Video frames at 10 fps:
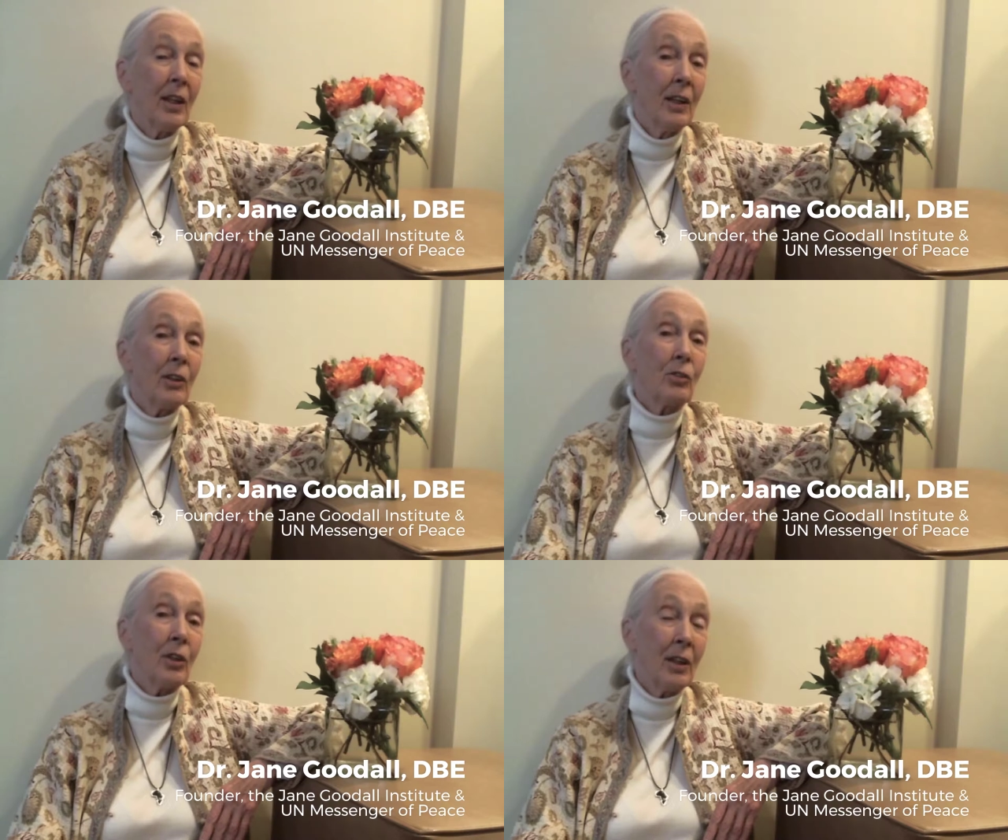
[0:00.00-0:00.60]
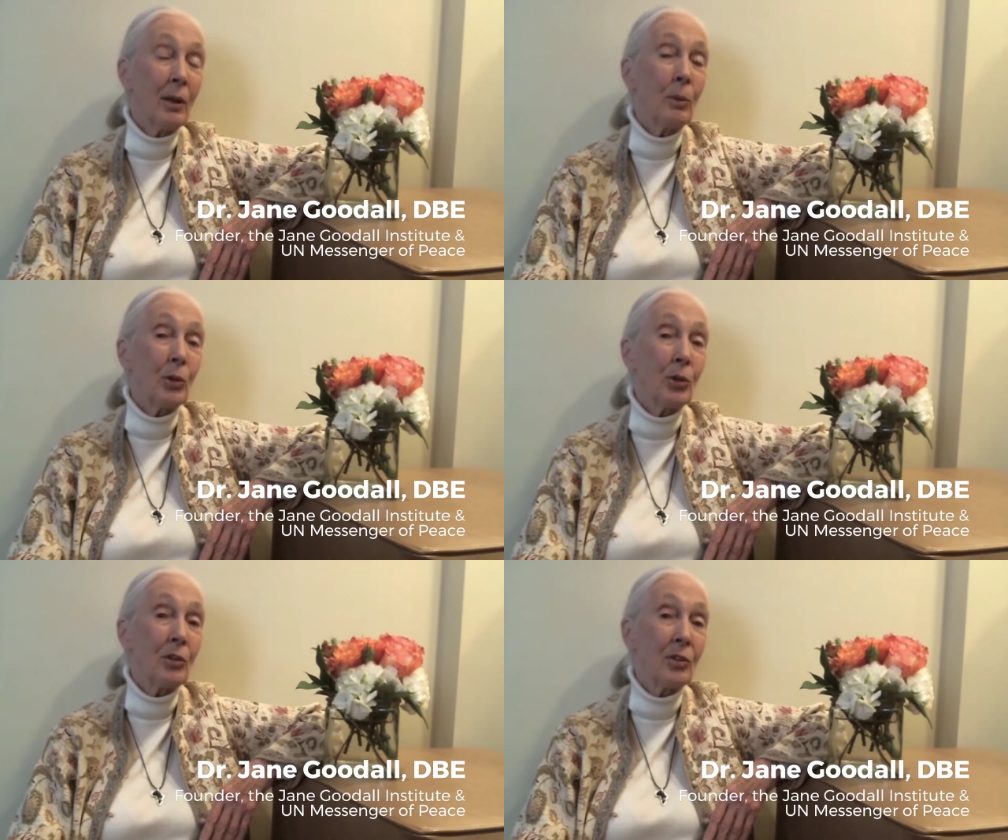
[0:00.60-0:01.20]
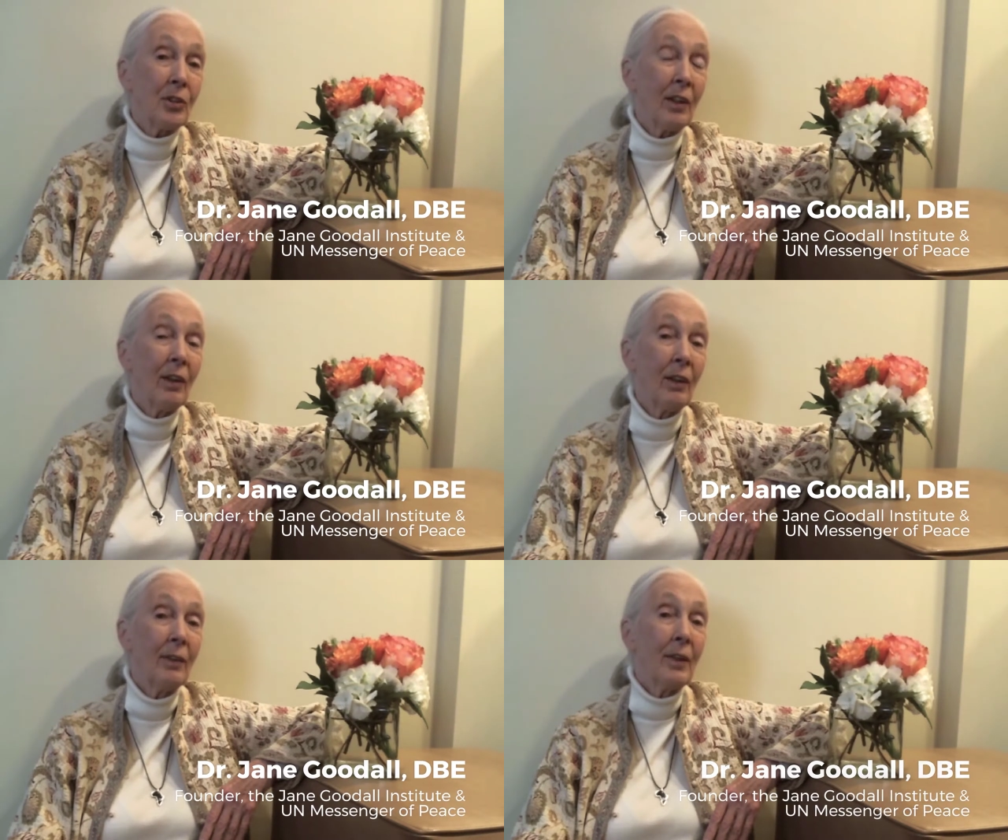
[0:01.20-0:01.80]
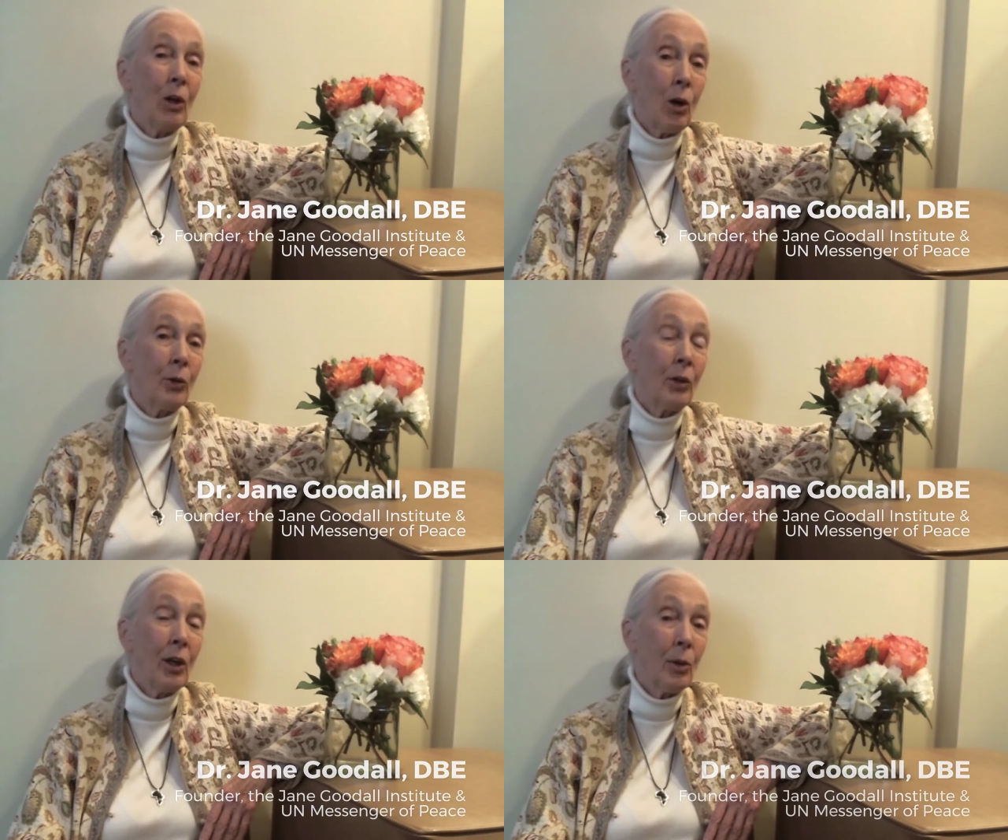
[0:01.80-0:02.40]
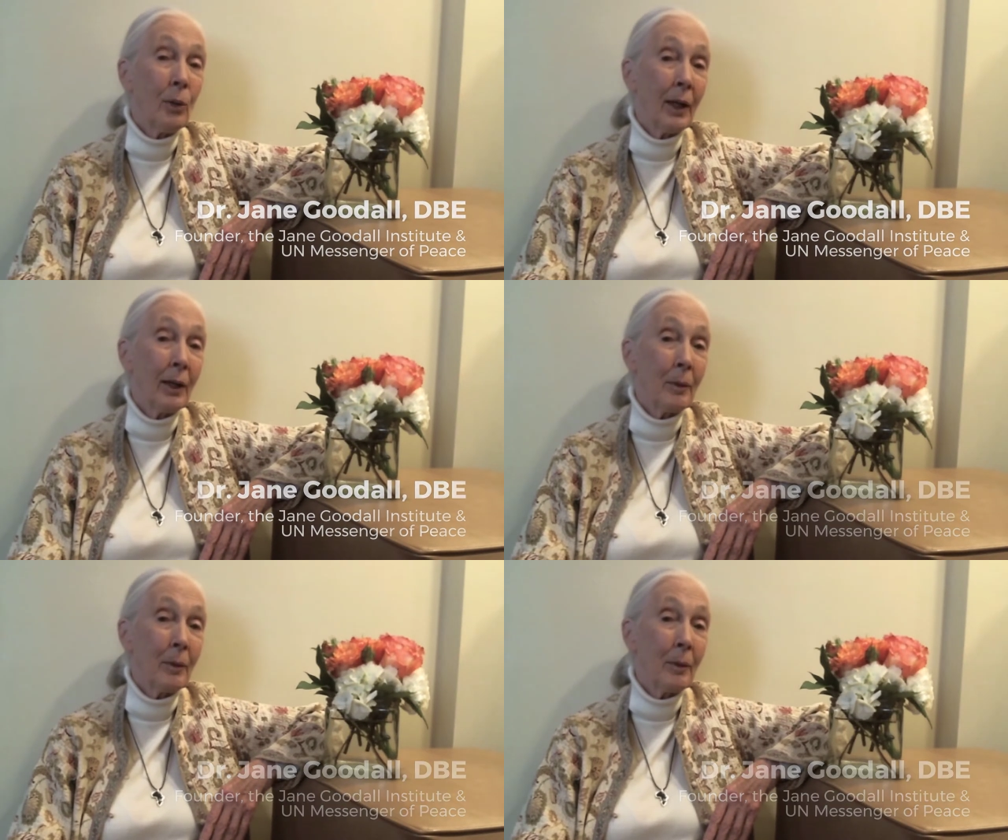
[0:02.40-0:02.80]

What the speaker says: a study which is still ongoing.